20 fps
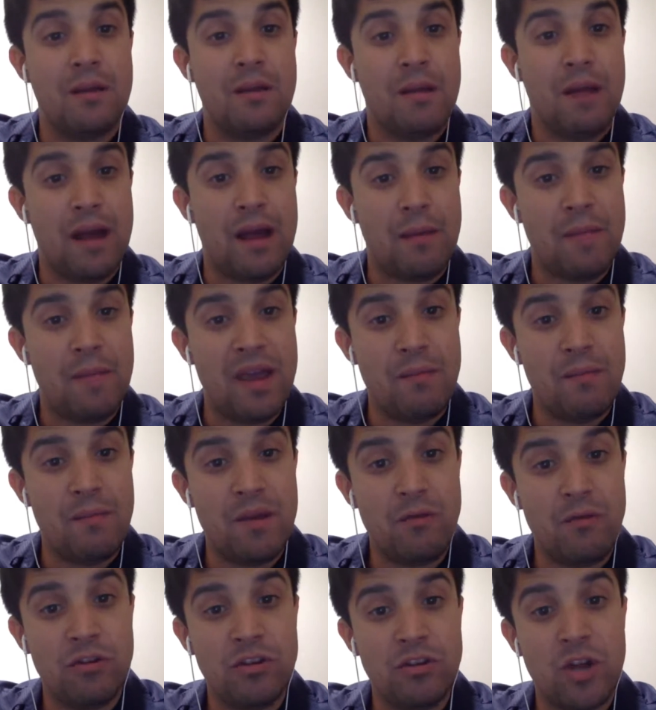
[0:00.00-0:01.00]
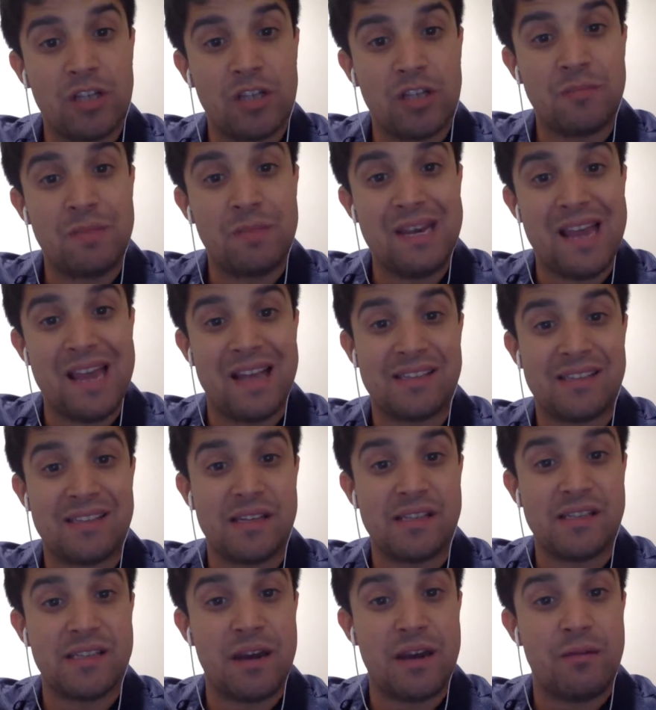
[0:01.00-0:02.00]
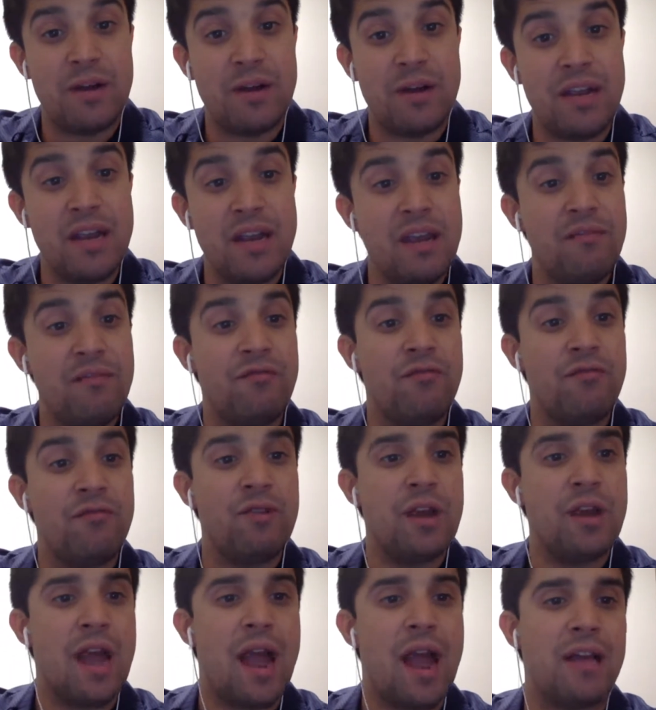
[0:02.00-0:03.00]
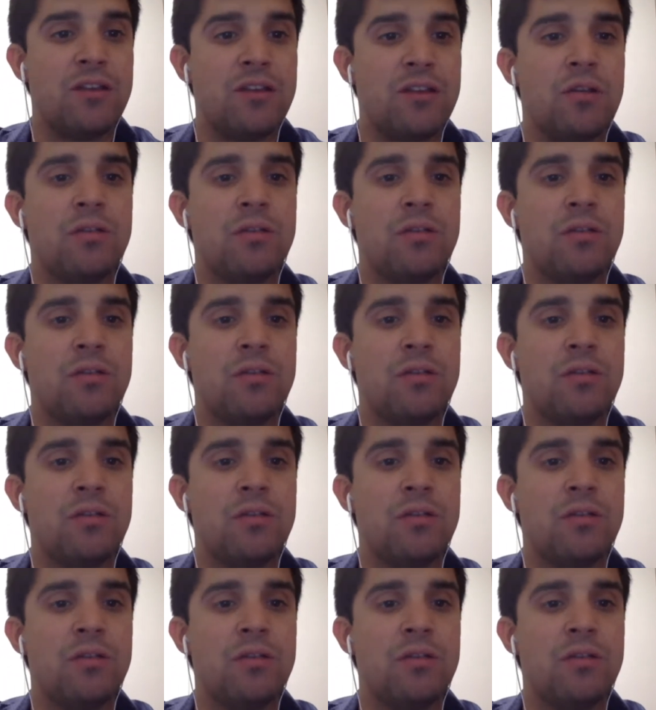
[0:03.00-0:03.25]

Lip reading: would not be necessary if we had